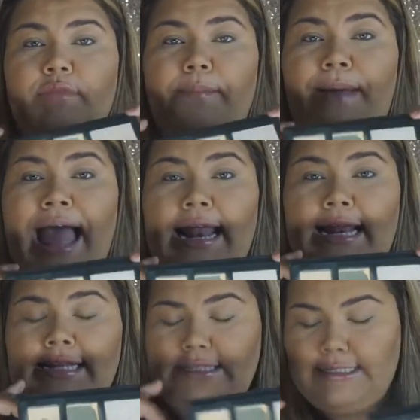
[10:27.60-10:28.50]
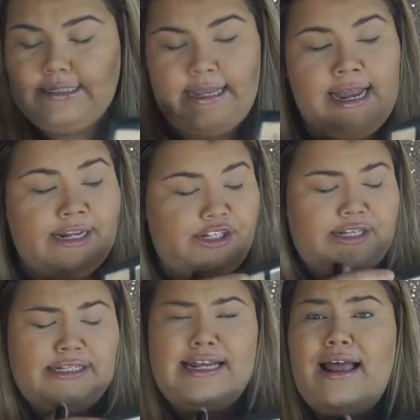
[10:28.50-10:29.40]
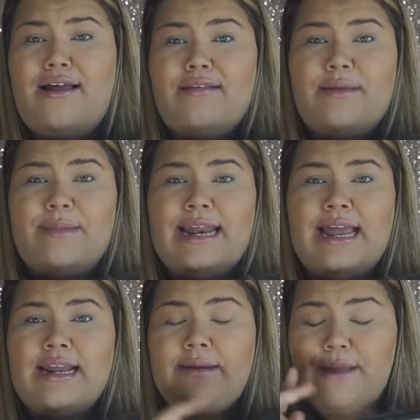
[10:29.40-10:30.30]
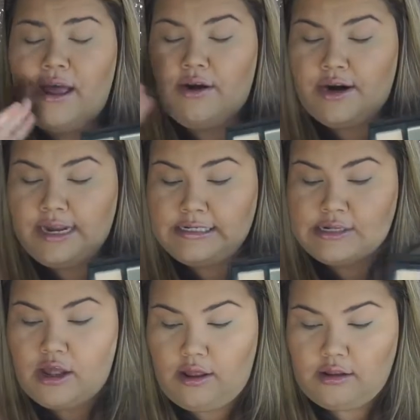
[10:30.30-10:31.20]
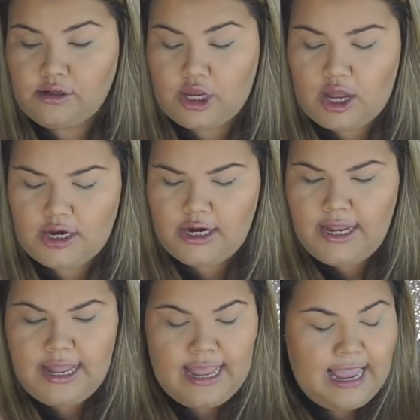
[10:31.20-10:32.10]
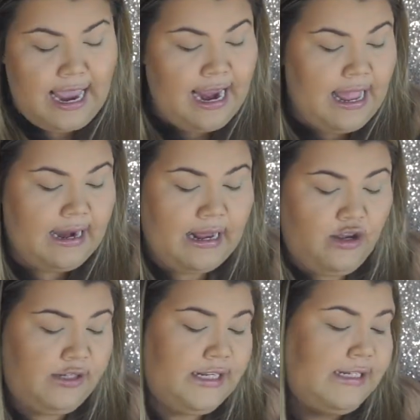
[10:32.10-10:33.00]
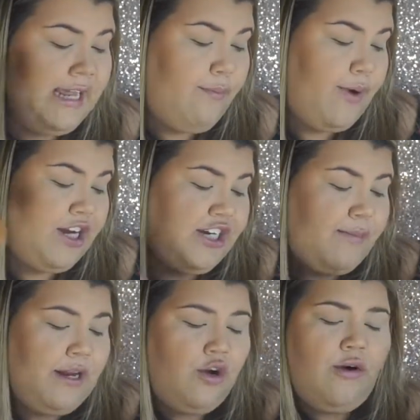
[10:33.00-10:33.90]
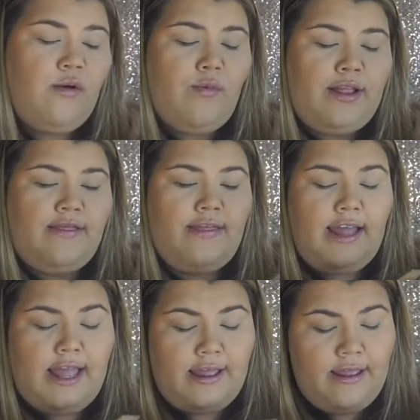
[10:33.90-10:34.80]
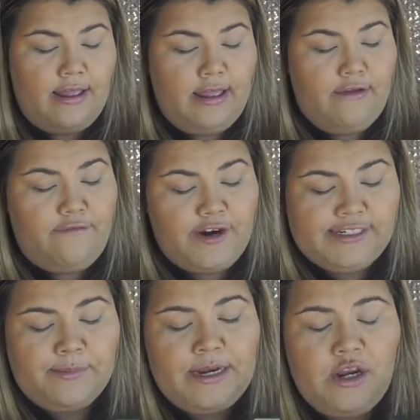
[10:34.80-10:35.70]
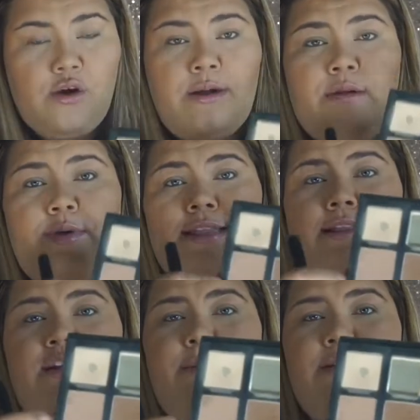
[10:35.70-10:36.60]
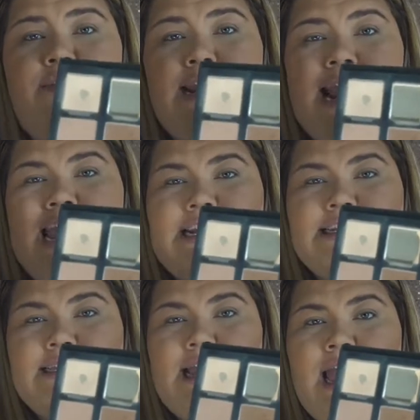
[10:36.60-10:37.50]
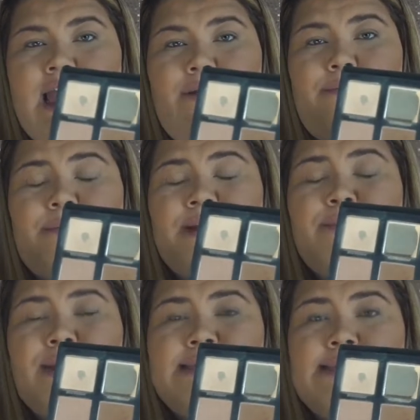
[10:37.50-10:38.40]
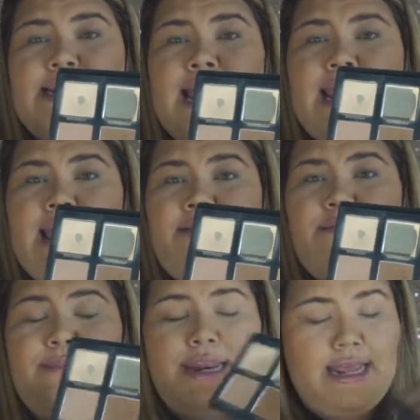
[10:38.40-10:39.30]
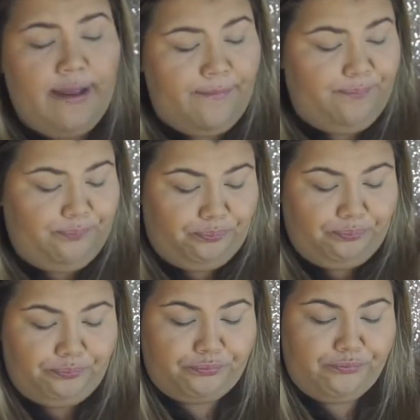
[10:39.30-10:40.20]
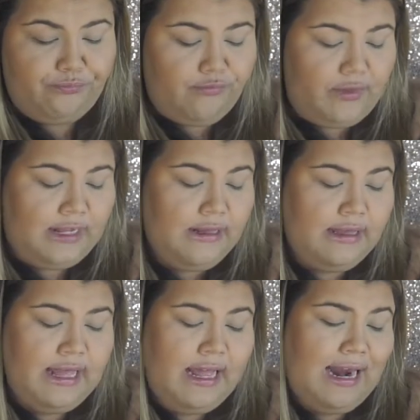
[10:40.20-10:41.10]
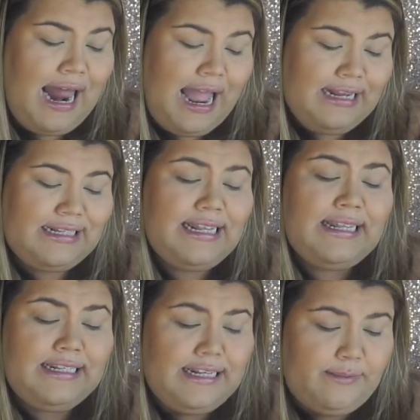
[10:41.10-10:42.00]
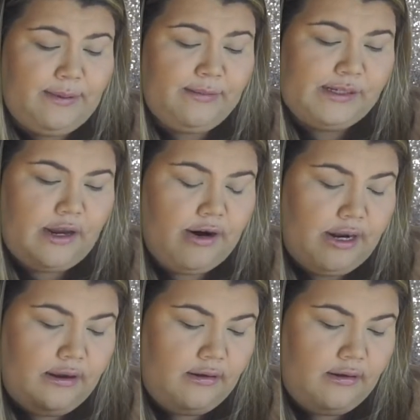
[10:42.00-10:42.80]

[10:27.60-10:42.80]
palette, and as you can tell, the banana powder is all gone. And using the same brush, I'm gonna go in with the, first I'm gonna go in with a little bit of the light. I'm gonna mix the light and the medium. The light and the deep, I'm sorry.